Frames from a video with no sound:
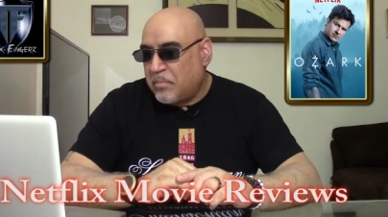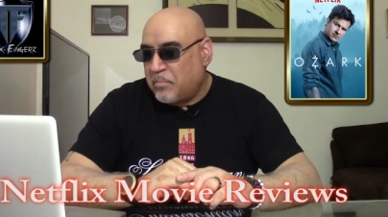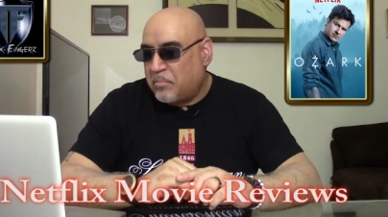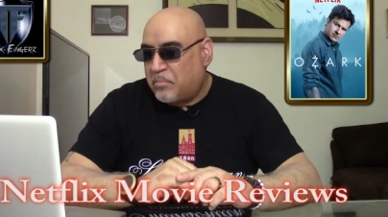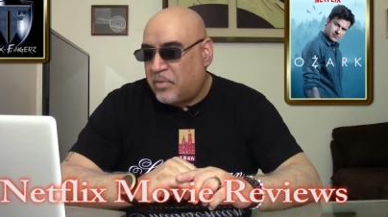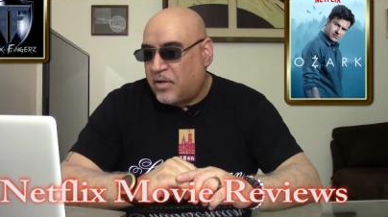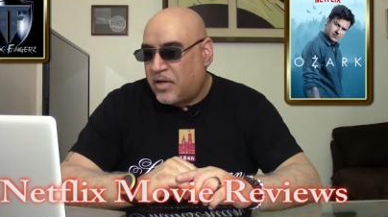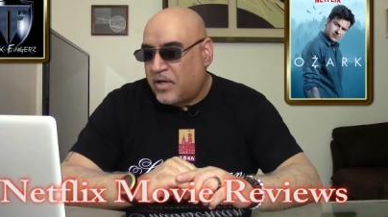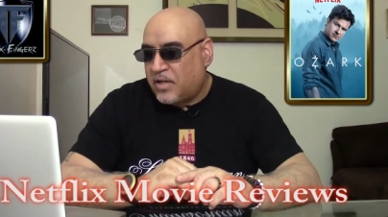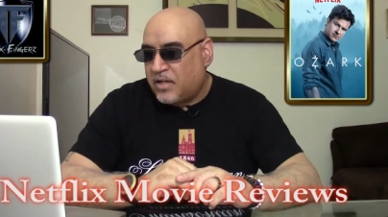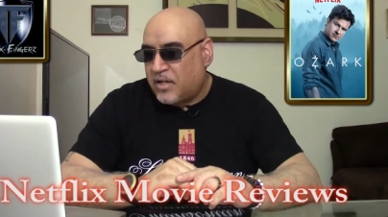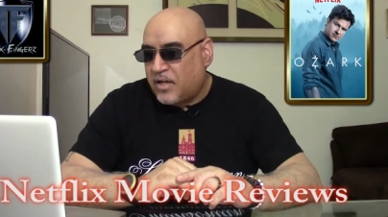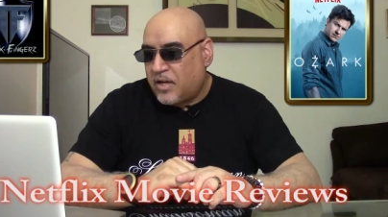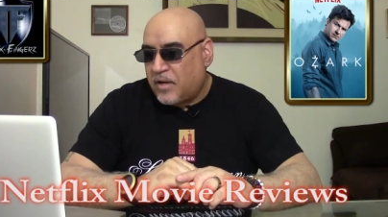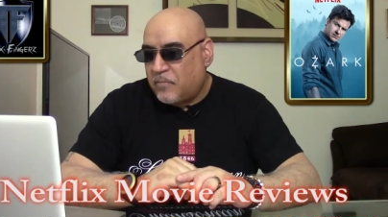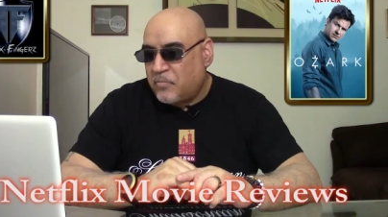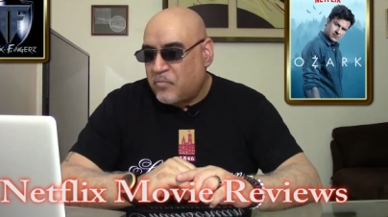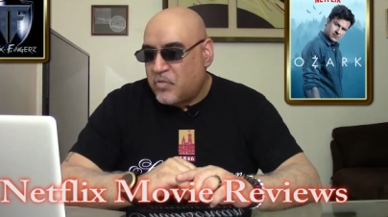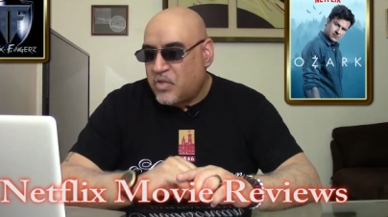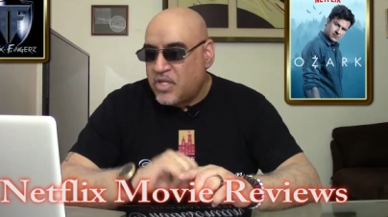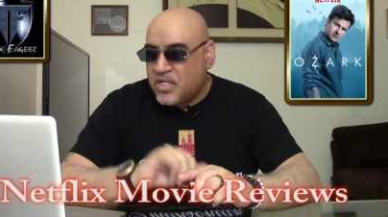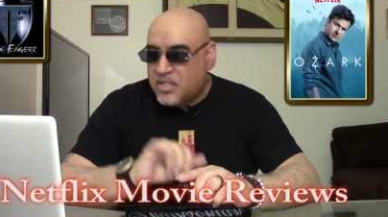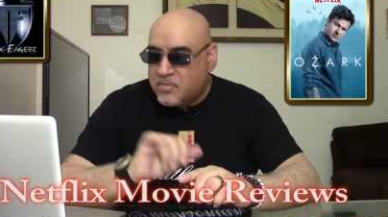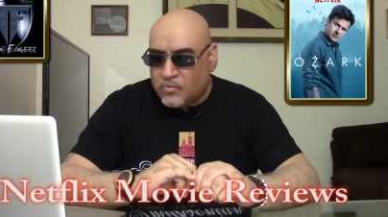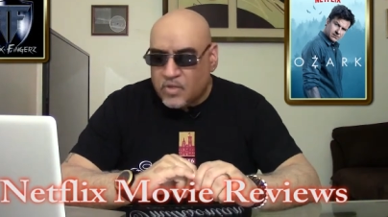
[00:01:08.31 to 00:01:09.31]
But
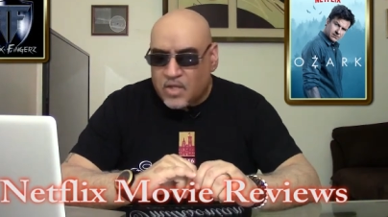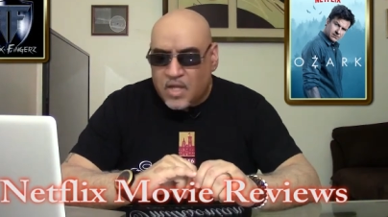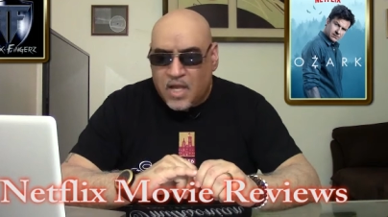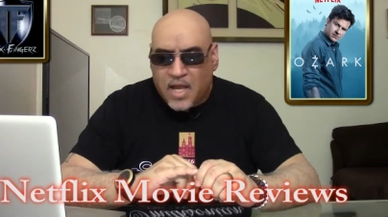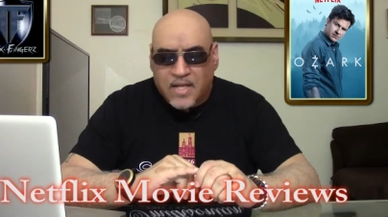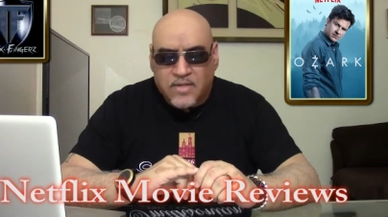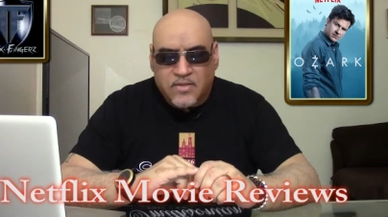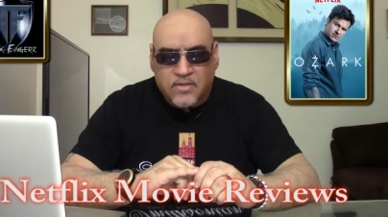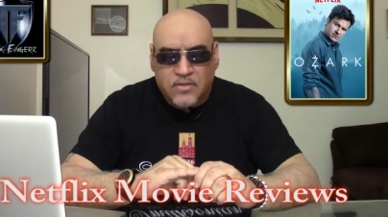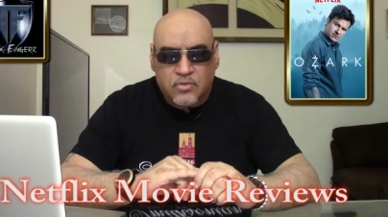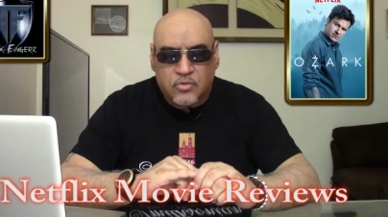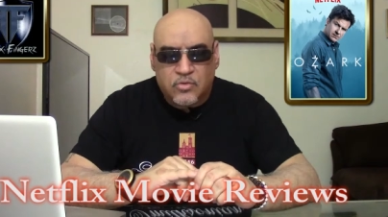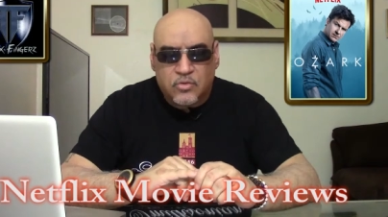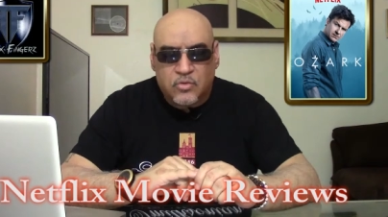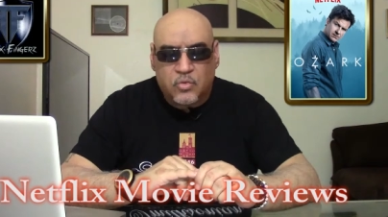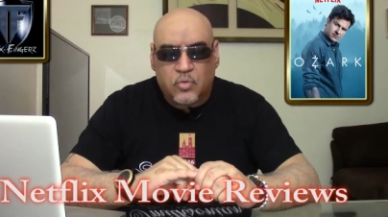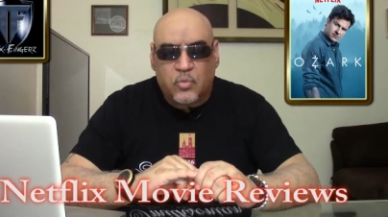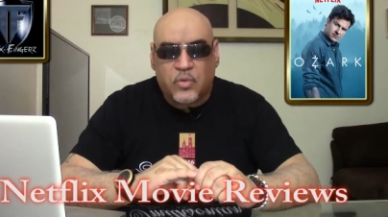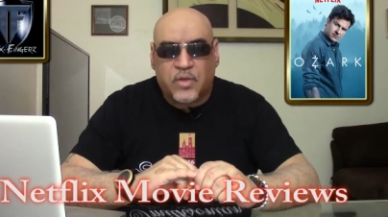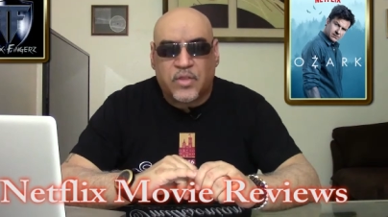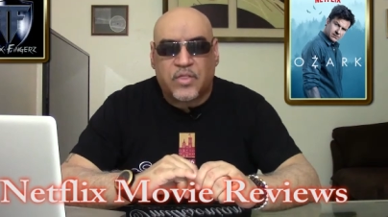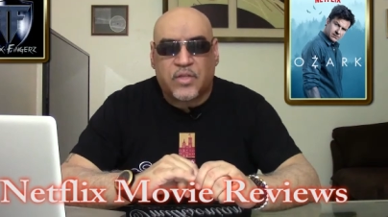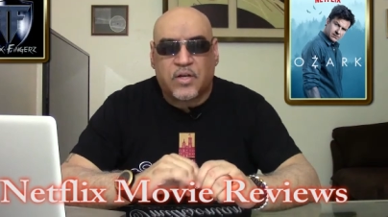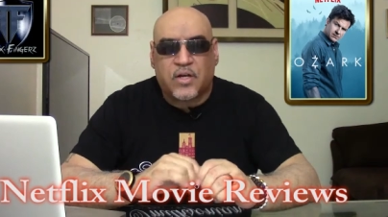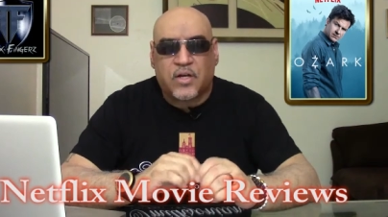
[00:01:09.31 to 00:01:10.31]
this has to do
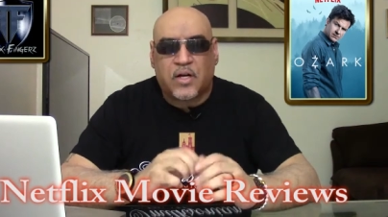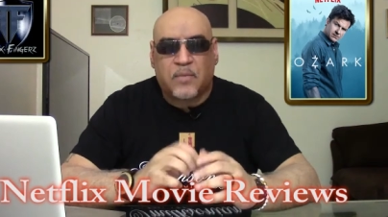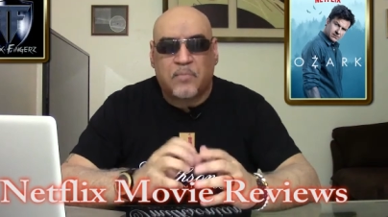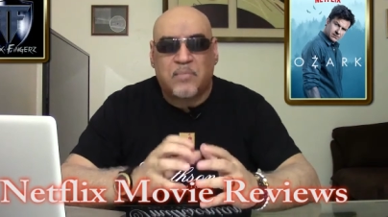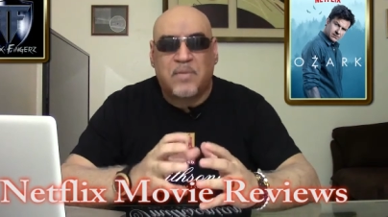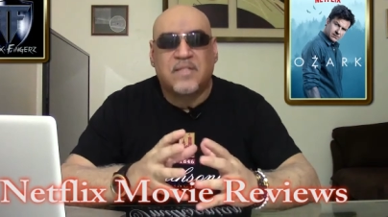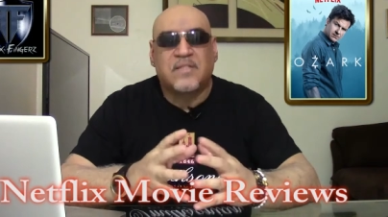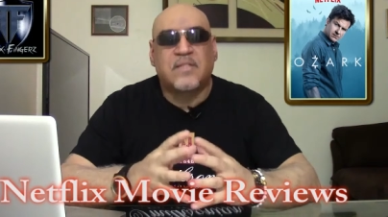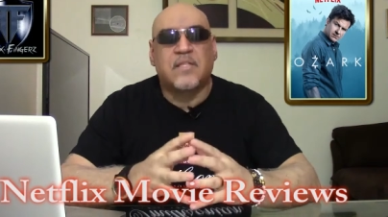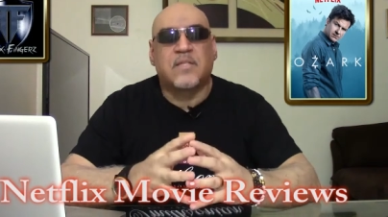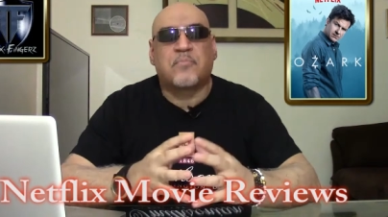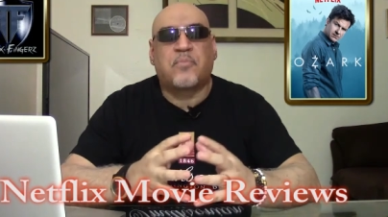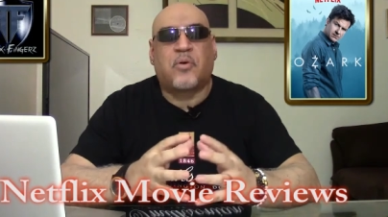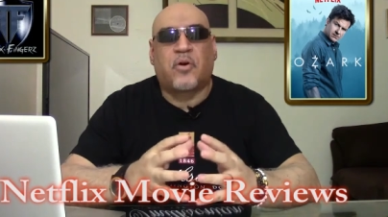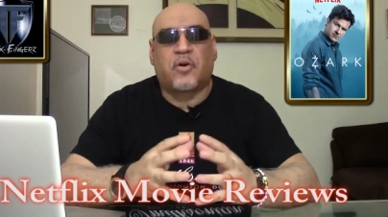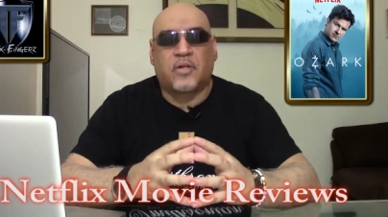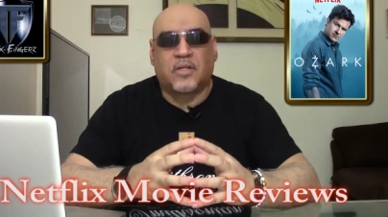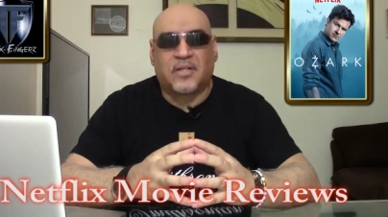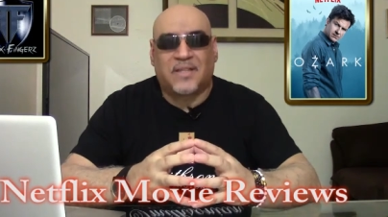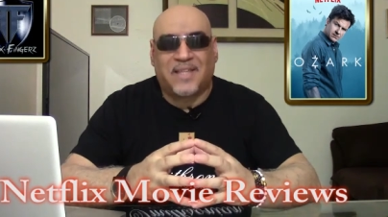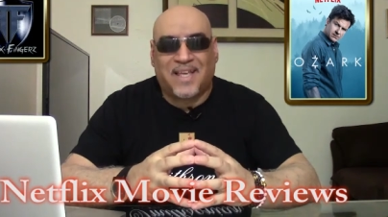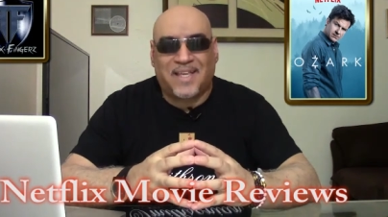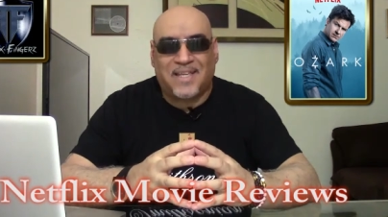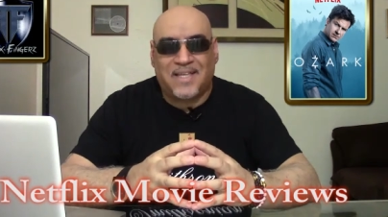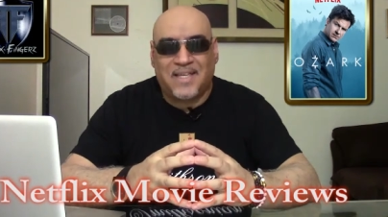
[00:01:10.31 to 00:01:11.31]
with a business
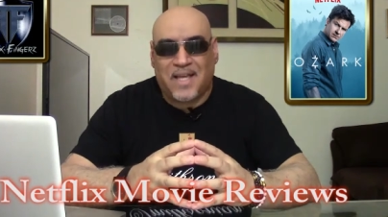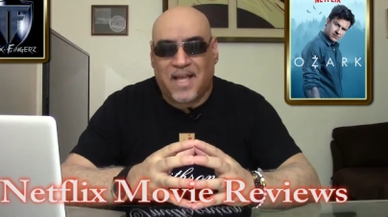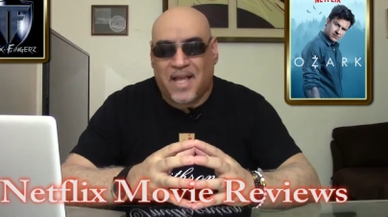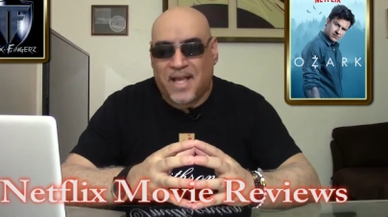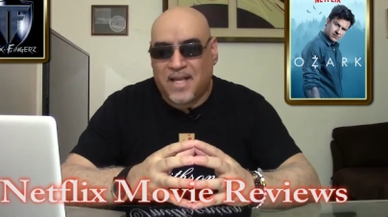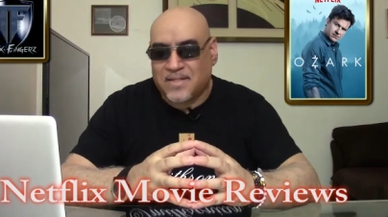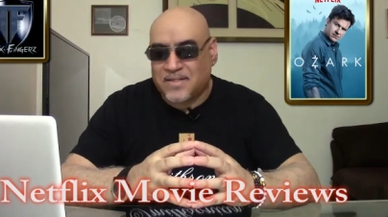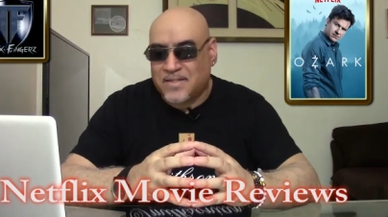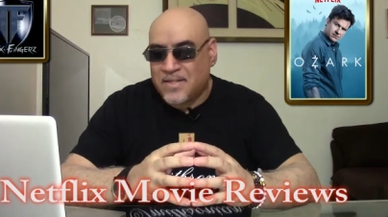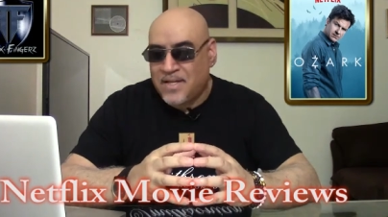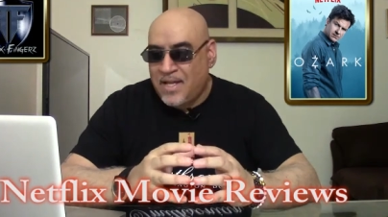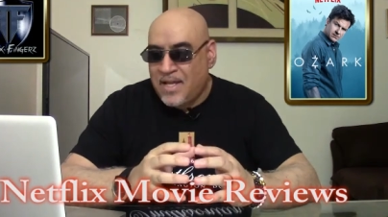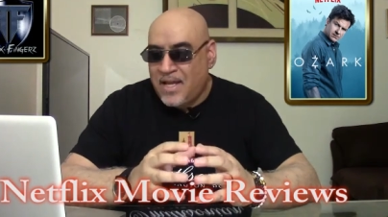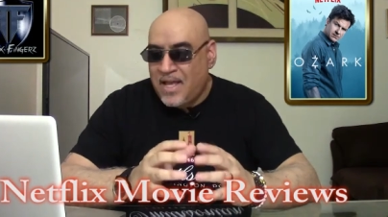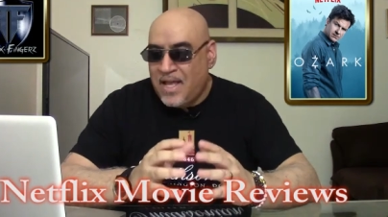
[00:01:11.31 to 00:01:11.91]
partner that he has,